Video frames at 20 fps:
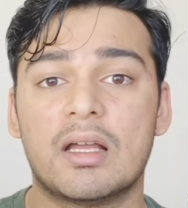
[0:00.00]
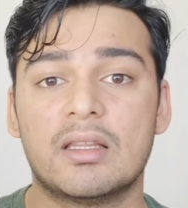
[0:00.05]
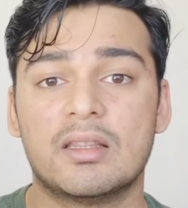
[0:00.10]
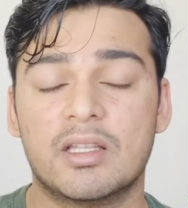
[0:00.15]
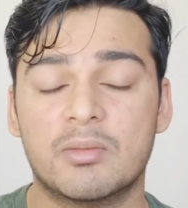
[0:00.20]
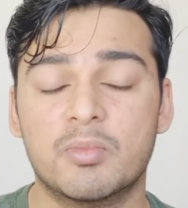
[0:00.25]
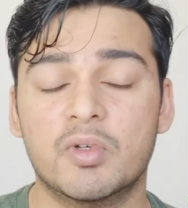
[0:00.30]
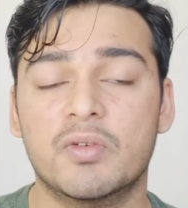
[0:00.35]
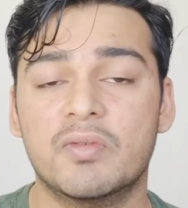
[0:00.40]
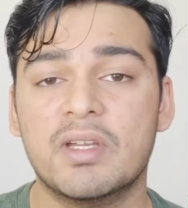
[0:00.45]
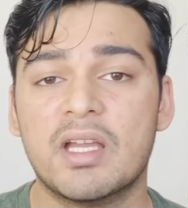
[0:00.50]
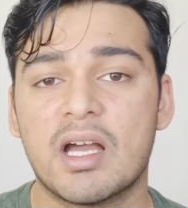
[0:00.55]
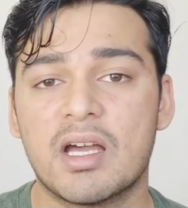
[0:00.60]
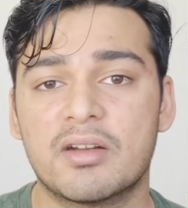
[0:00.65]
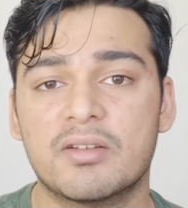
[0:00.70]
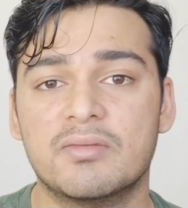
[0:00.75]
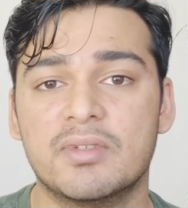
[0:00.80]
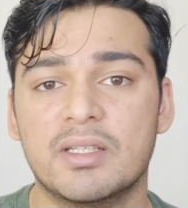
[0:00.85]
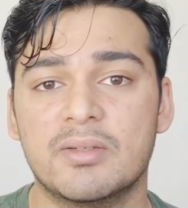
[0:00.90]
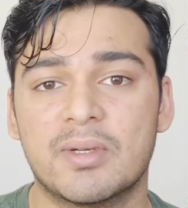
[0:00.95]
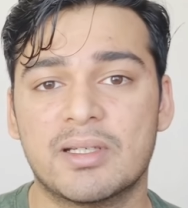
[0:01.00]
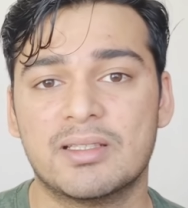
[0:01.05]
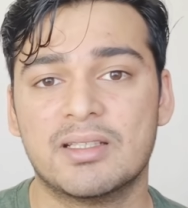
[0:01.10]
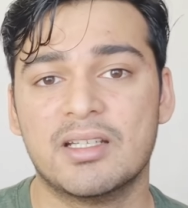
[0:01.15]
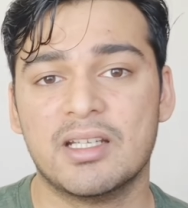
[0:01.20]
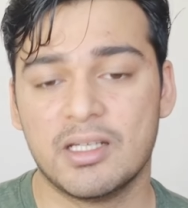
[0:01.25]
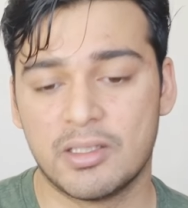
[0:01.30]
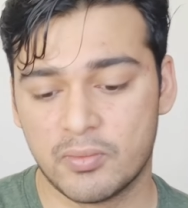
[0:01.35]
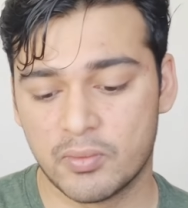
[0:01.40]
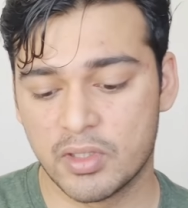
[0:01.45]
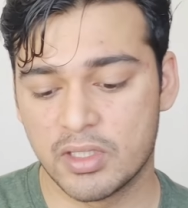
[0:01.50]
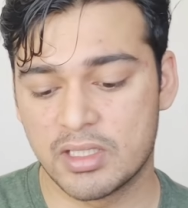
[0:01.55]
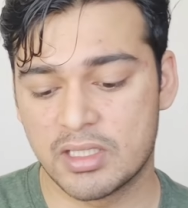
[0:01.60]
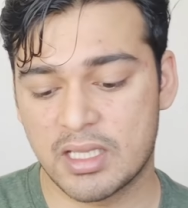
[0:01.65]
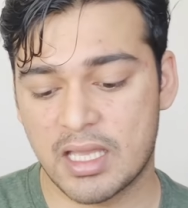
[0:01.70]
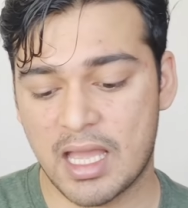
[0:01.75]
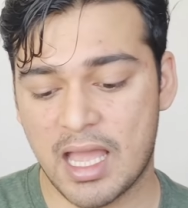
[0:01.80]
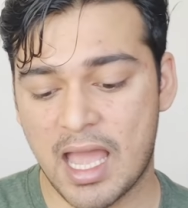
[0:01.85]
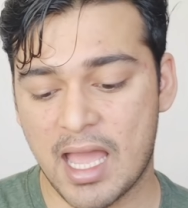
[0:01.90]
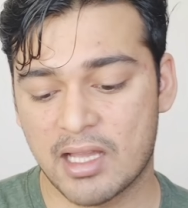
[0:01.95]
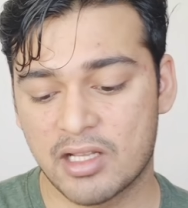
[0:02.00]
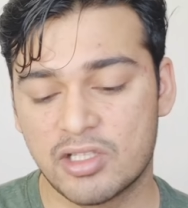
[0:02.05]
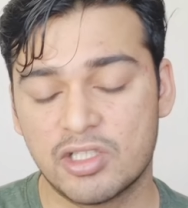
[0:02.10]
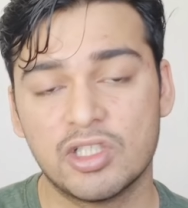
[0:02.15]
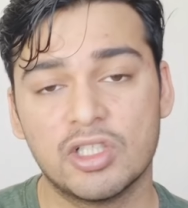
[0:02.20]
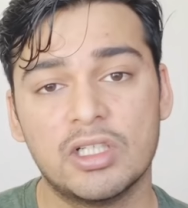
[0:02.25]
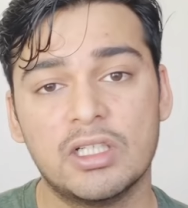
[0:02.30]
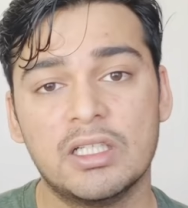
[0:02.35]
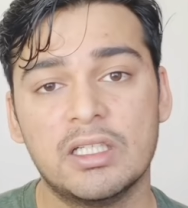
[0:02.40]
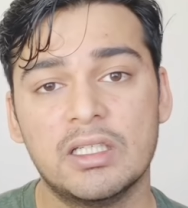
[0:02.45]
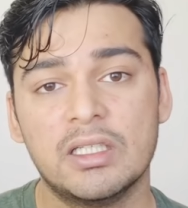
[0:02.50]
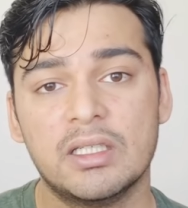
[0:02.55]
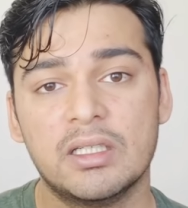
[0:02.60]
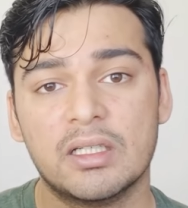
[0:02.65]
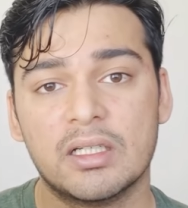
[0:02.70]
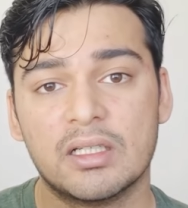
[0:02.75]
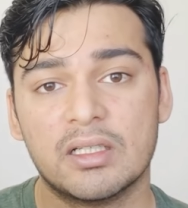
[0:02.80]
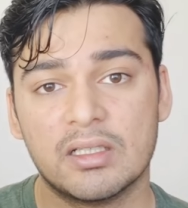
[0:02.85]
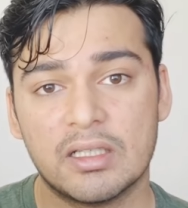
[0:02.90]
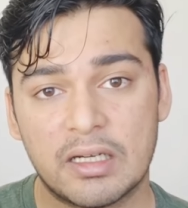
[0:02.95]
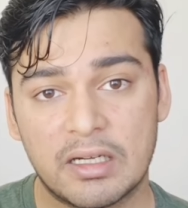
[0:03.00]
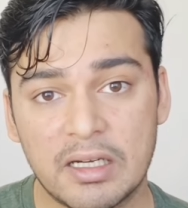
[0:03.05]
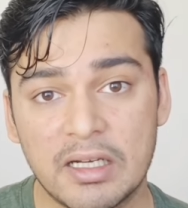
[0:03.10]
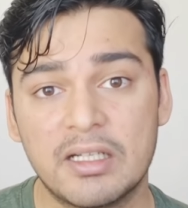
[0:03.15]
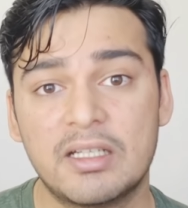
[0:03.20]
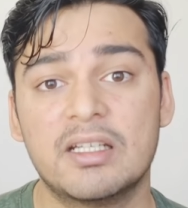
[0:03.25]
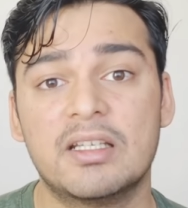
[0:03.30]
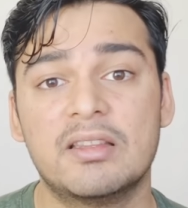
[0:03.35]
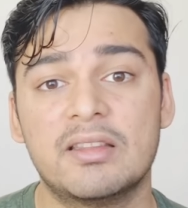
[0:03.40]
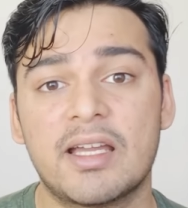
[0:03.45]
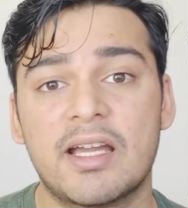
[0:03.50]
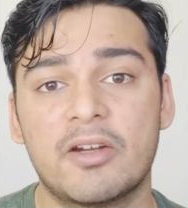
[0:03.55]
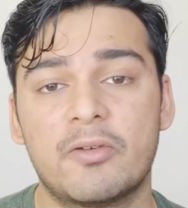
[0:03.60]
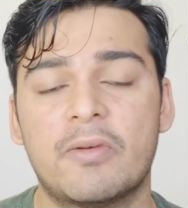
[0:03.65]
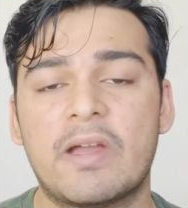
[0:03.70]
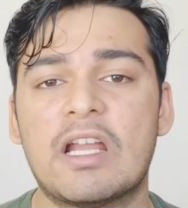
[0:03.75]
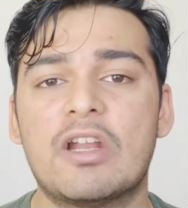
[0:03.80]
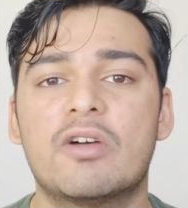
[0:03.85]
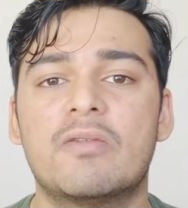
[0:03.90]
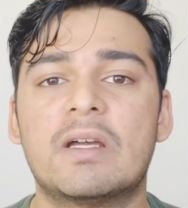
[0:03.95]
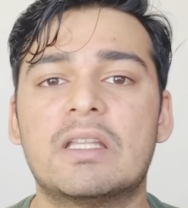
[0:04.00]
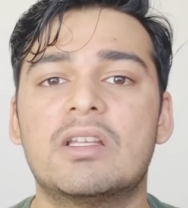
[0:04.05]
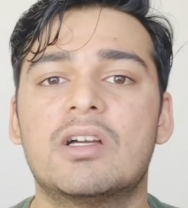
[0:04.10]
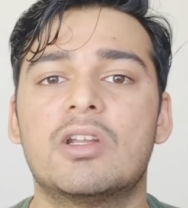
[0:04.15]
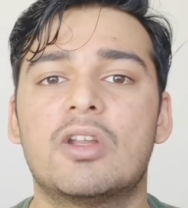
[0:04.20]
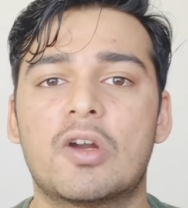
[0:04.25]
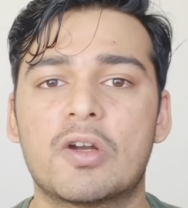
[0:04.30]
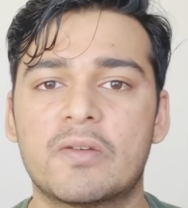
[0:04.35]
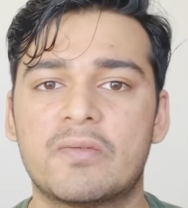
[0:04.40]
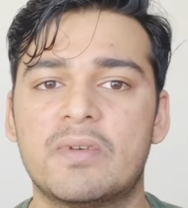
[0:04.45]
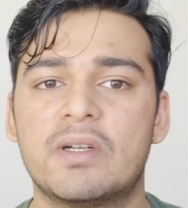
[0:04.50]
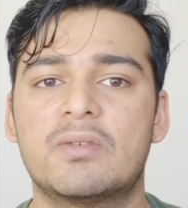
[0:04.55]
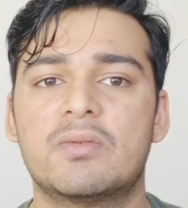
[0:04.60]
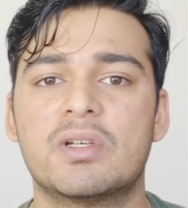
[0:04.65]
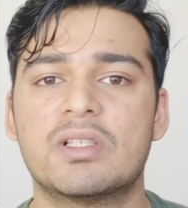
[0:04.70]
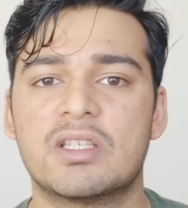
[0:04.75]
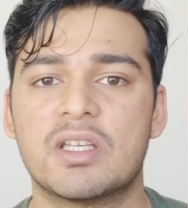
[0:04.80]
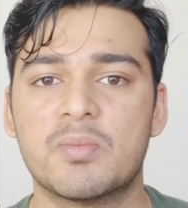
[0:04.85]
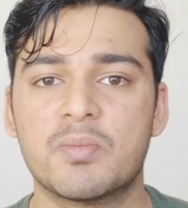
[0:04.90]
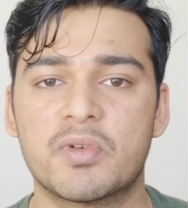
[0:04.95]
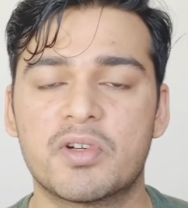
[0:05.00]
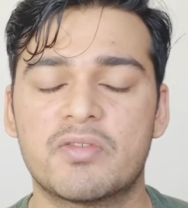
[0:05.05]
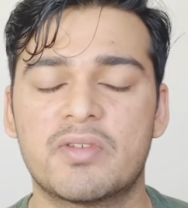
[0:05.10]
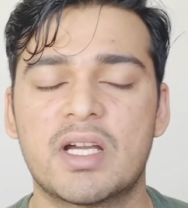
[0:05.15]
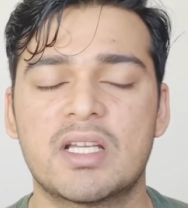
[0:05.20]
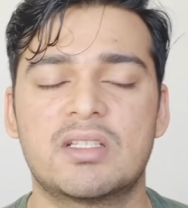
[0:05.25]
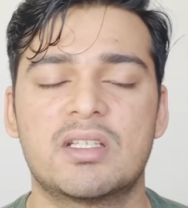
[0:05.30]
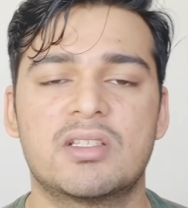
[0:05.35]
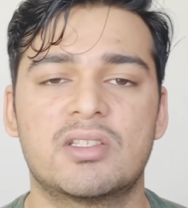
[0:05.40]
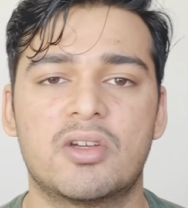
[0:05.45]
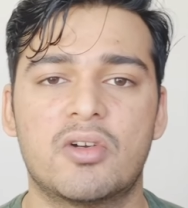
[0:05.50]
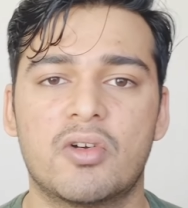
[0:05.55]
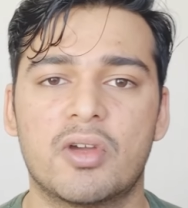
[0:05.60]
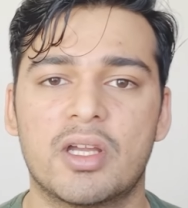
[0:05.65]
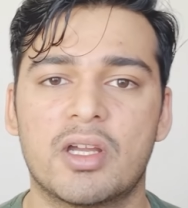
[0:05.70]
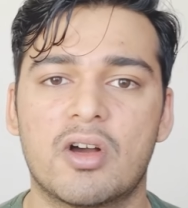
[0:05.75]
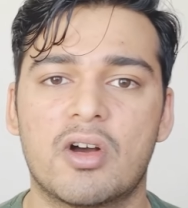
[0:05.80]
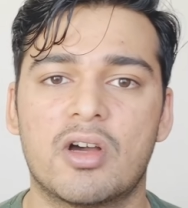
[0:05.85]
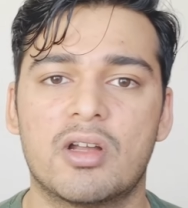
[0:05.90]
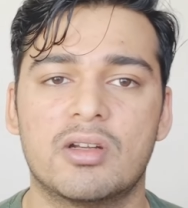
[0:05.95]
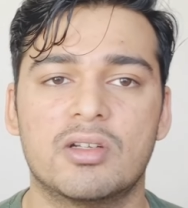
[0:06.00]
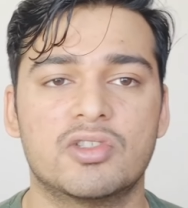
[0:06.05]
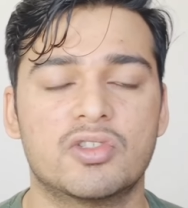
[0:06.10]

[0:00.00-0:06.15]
the movie Aruvi, whether it was actually written that well, or whether a lot of it was improvised as going on.